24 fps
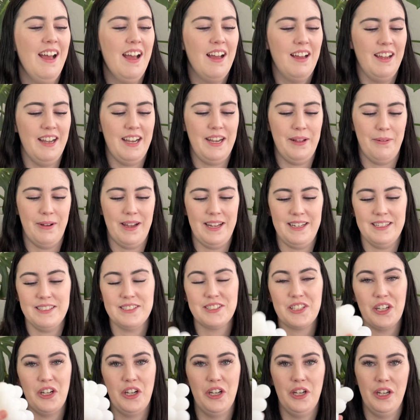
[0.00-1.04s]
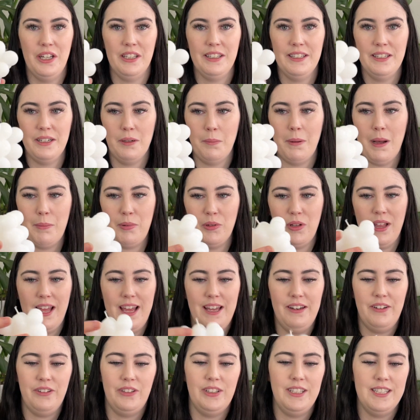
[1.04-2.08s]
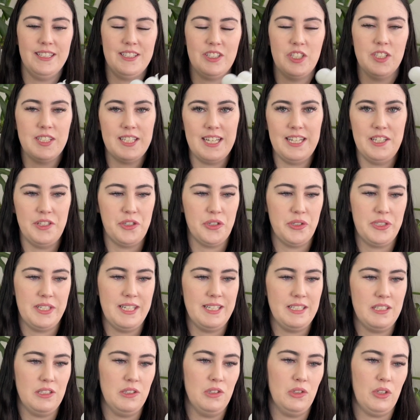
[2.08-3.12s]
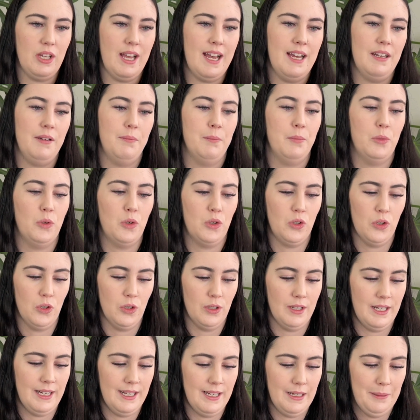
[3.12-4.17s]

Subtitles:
Anyway, so little bubble candle. It's just interesting to look at, more